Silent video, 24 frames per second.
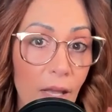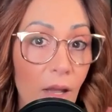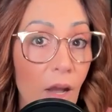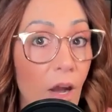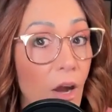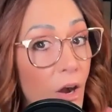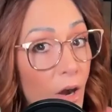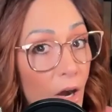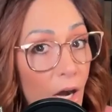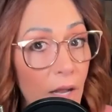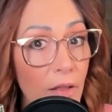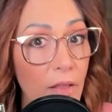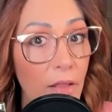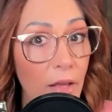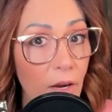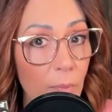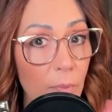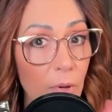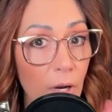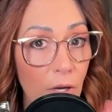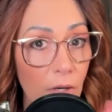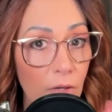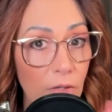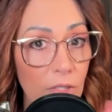on their
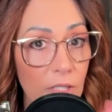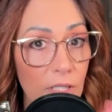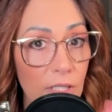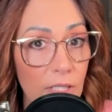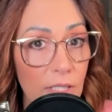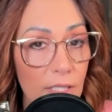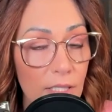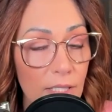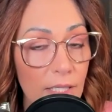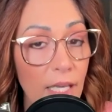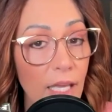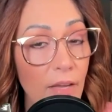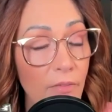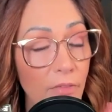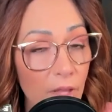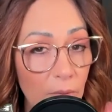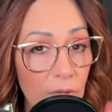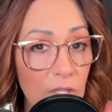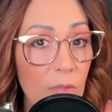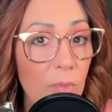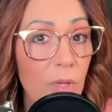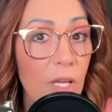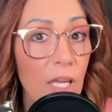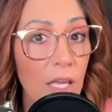posts, give them
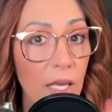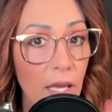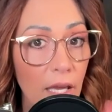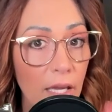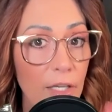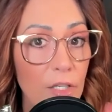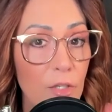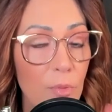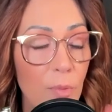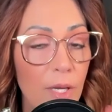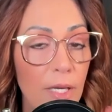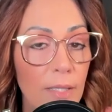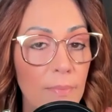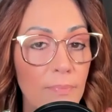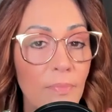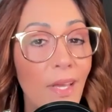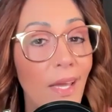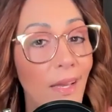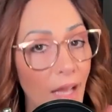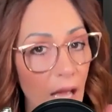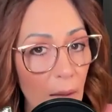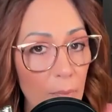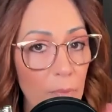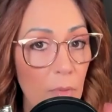some engagement
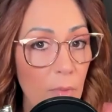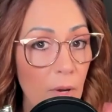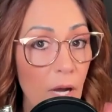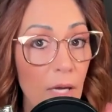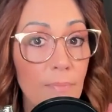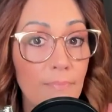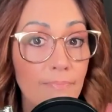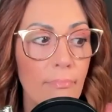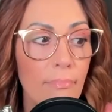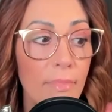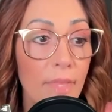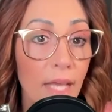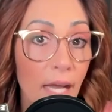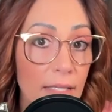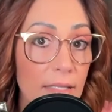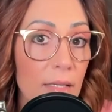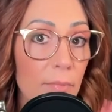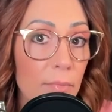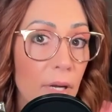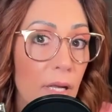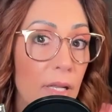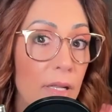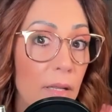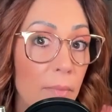and hype them up. That's
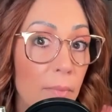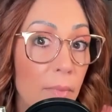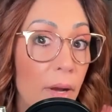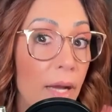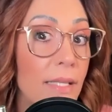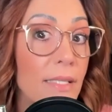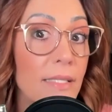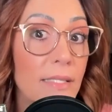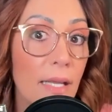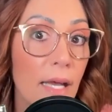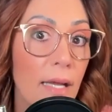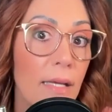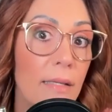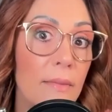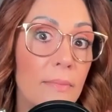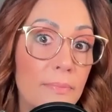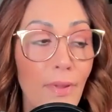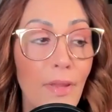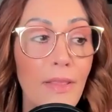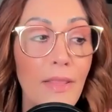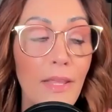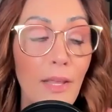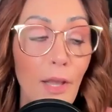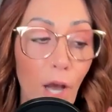abundant mindset.
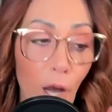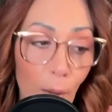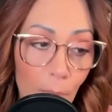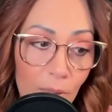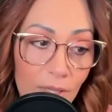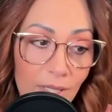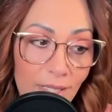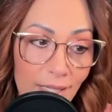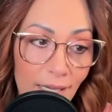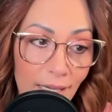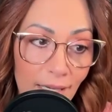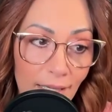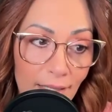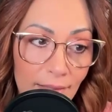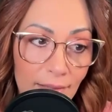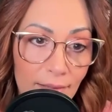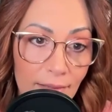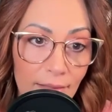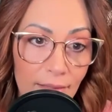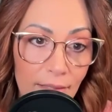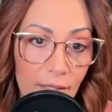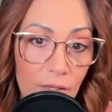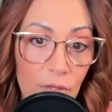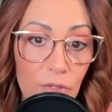The opposite,
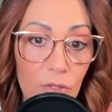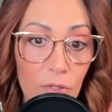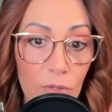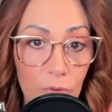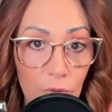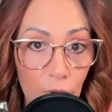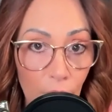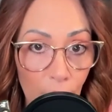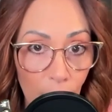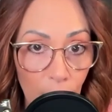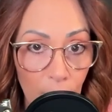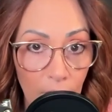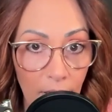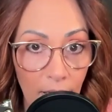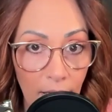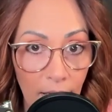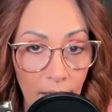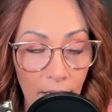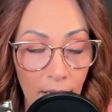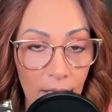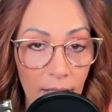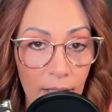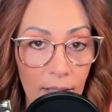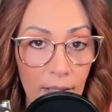
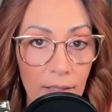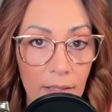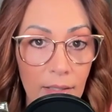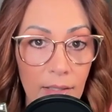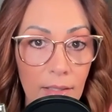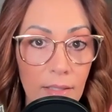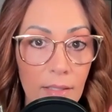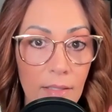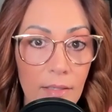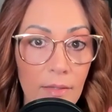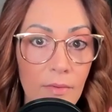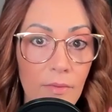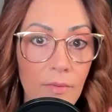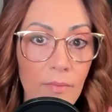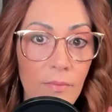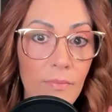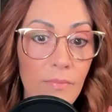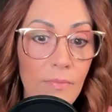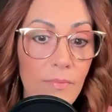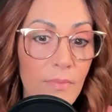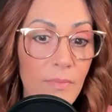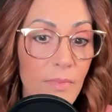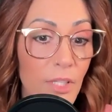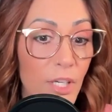scrolling,
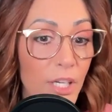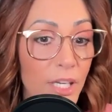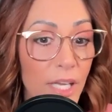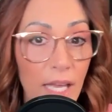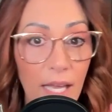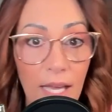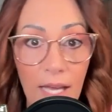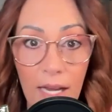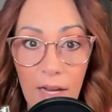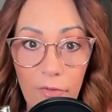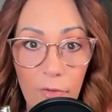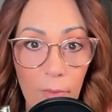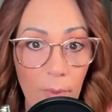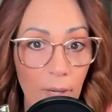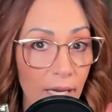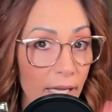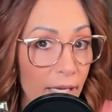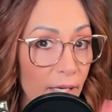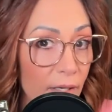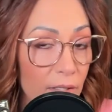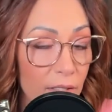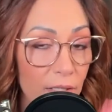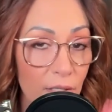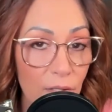looking at everybody
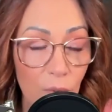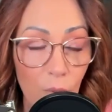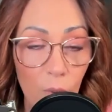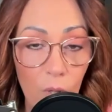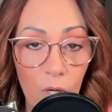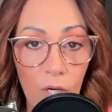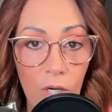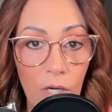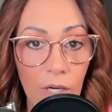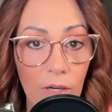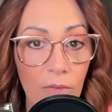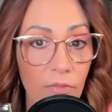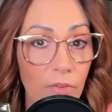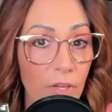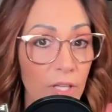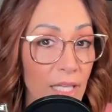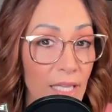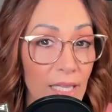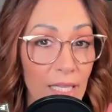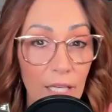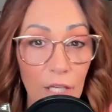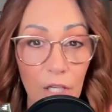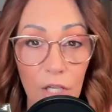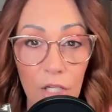else's work, feeling
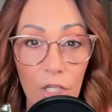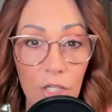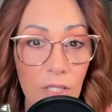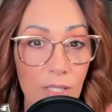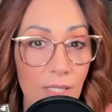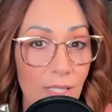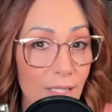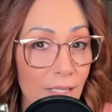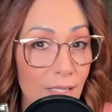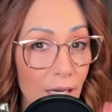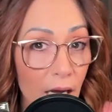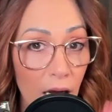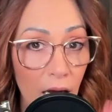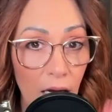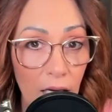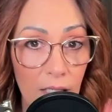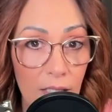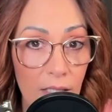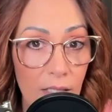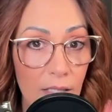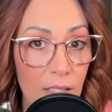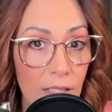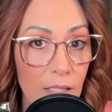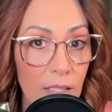like yours
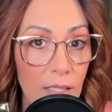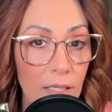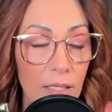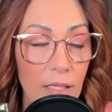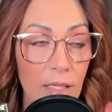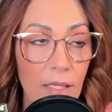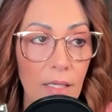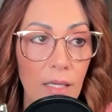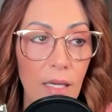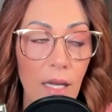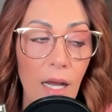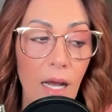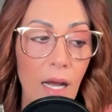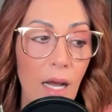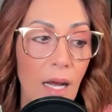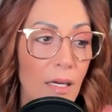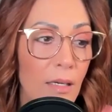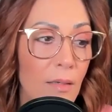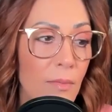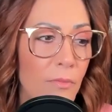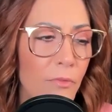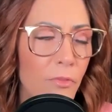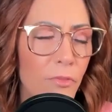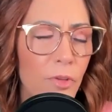sucks,
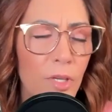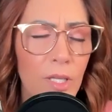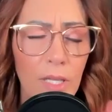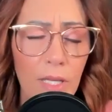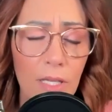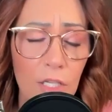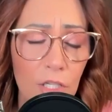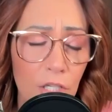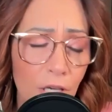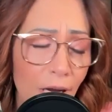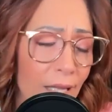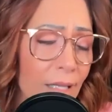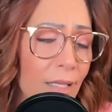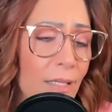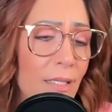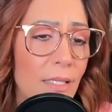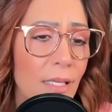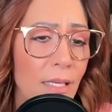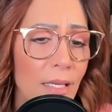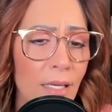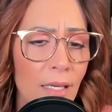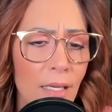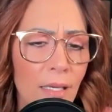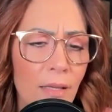feeling
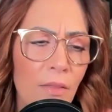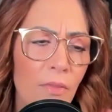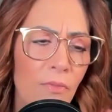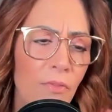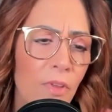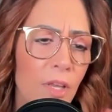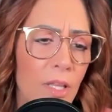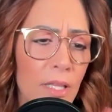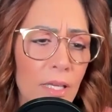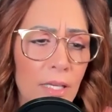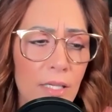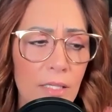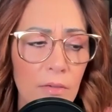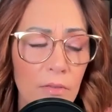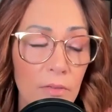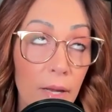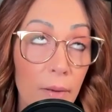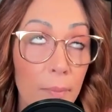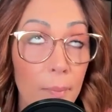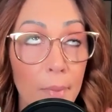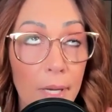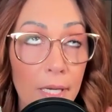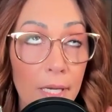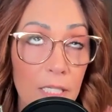jealousy, feelings of
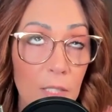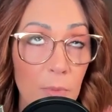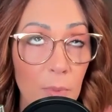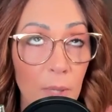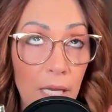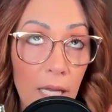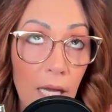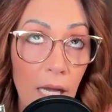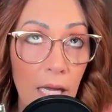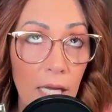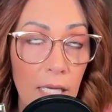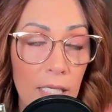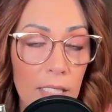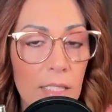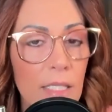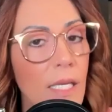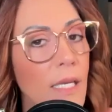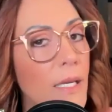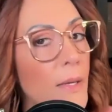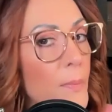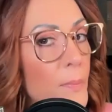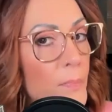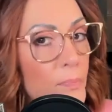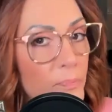like must be nice.
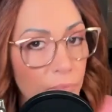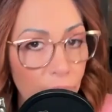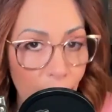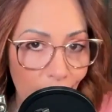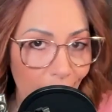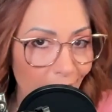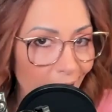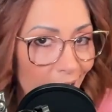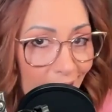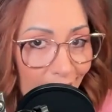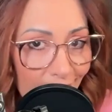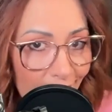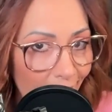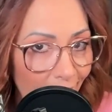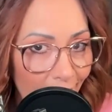That's